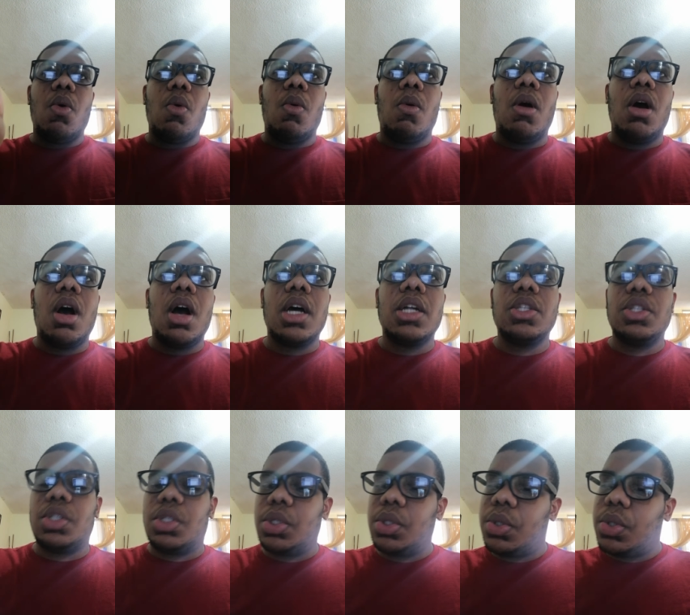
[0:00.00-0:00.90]

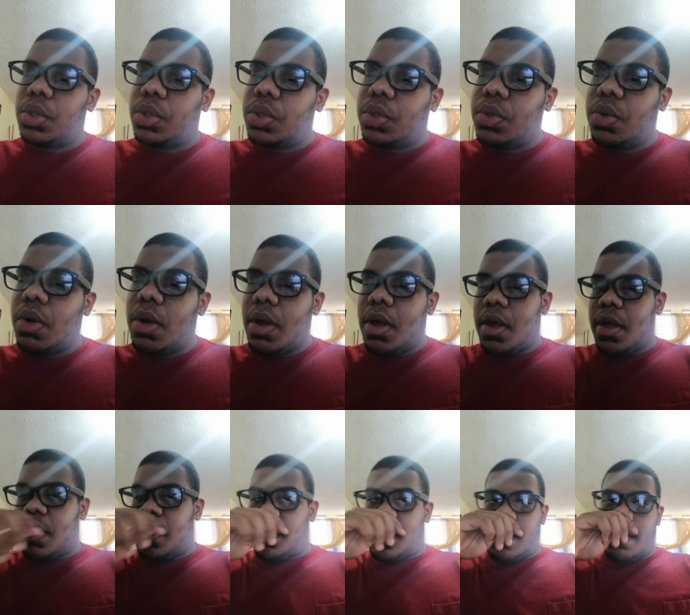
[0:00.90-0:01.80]
1, 2,
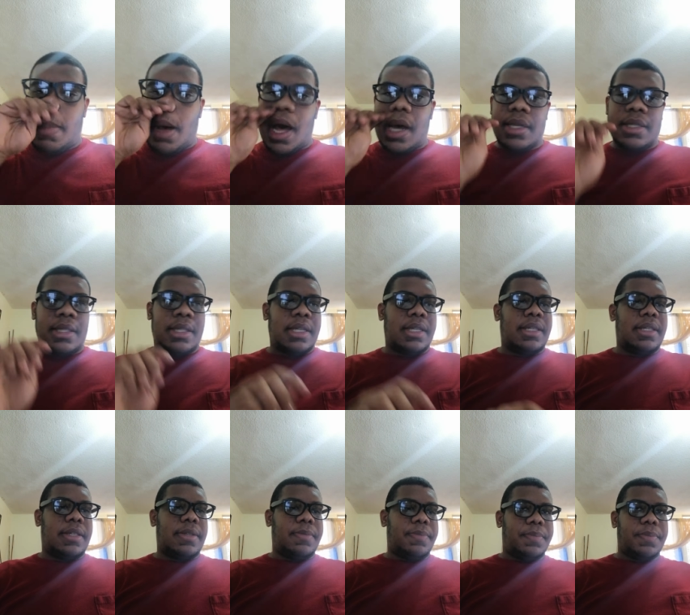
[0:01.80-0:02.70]
3
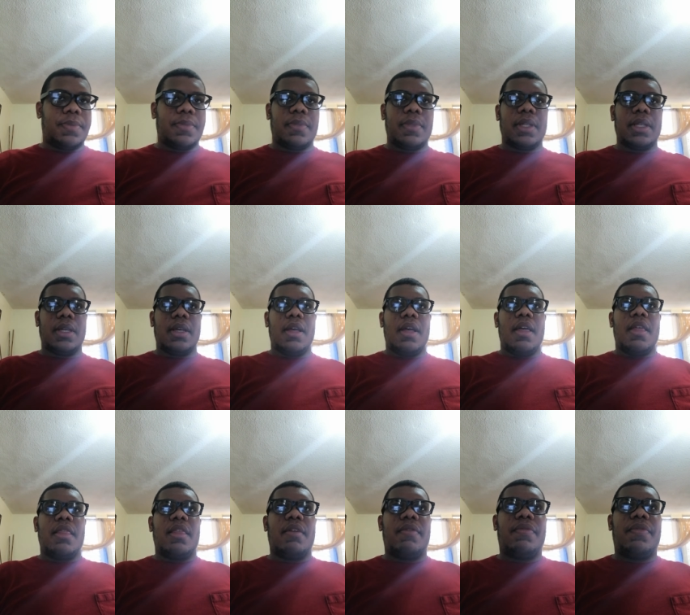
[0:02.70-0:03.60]
boxes.
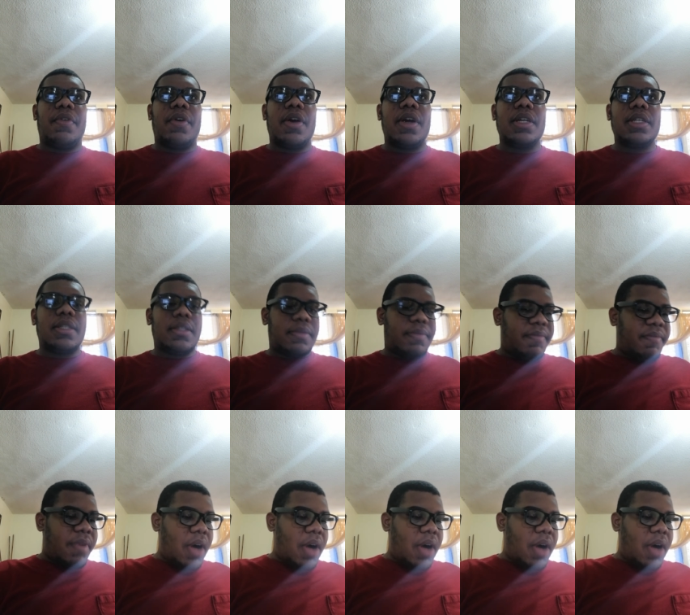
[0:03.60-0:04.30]
The first